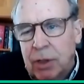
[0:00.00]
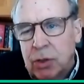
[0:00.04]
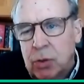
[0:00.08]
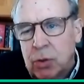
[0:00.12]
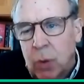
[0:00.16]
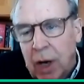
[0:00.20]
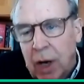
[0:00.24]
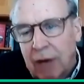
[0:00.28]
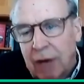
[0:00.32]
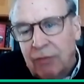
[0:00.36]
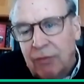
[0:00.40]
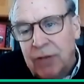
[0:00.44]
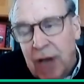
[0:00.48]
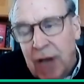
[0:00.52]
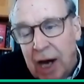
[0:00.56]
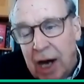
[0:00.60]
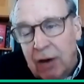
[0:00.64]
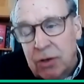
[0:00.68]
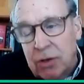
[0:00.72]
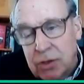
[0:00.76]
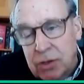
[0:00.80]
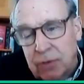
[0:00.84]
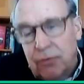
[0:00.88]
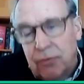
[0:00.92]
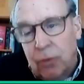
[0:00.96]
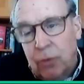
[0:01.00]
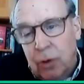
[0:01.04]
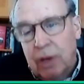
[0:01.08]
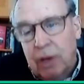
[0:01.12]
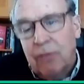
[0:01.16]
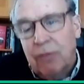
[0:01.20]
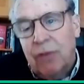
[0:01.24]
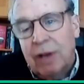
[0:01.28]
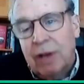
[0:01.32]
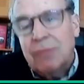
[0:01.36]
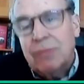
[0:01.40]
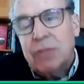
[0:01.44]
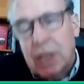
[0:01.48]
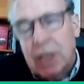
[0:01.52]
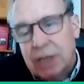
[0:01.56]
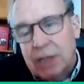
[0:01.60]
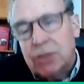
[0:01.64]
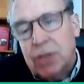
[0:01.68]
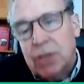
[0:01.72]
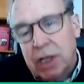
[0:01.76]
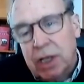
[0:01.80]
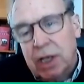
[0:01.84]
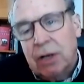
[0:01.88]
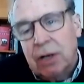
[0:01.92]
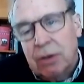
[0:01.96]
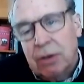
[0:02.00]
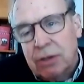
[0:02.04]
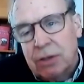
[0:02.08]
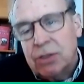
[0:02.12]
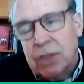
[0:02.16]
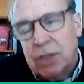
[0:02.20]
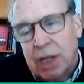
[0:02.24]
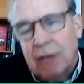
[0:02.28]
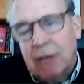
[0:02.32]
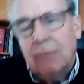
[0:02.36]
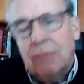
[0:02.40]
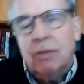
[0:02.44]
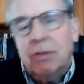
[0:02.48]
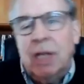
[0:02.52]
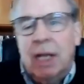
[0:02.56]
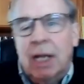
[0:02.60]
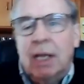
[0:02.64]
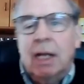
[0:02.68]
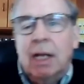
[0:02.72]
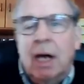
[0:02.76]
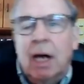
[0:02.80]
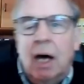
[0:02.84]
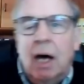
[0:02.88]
$12.45 a year instead of $10.